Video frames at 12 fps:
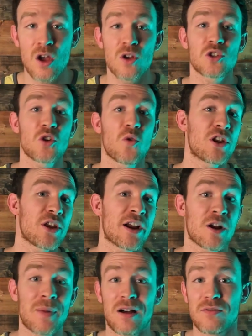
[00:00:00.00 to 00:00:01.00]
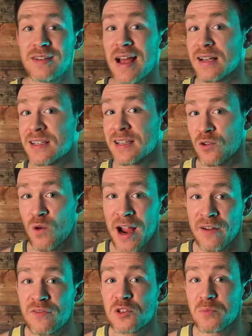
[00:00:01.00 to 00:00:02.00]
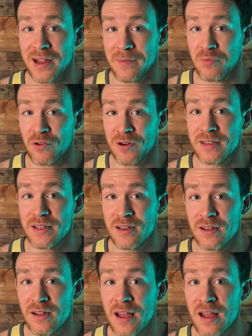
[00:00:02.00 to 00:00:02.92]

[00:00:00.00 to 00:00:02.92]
So when you hear about Destined Rivals being printed,